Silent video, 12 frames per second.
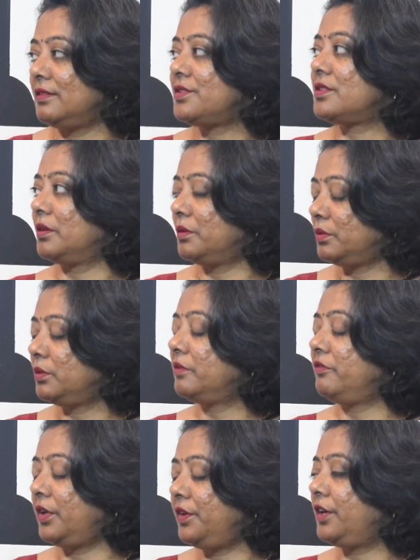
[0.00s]
So
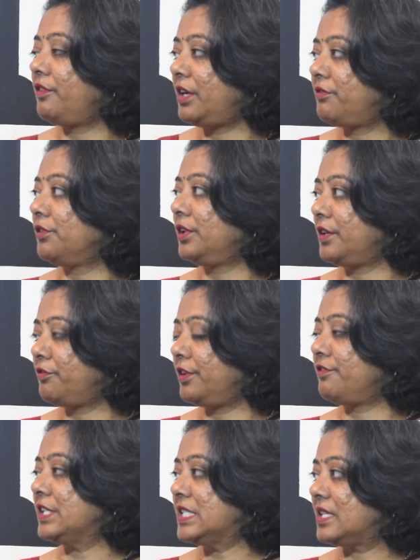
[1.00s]
very grateful that for
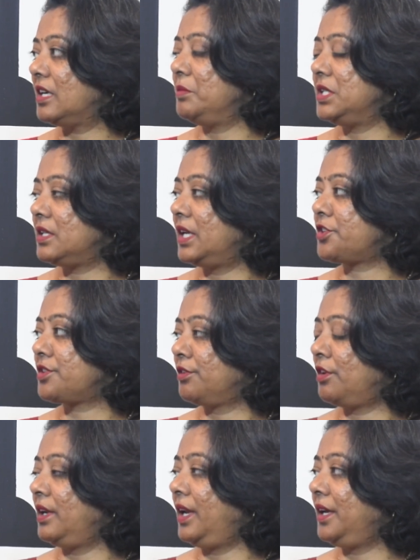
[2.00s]
the first time it's a national
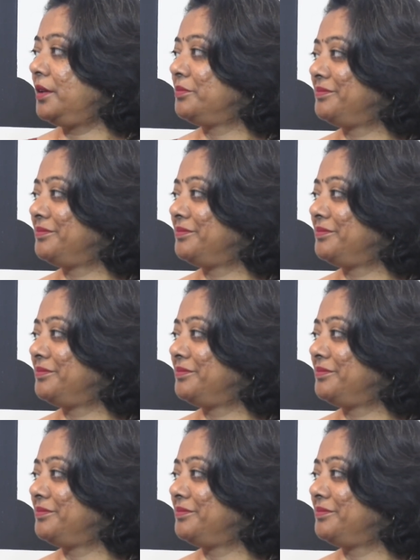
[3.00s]
holiday.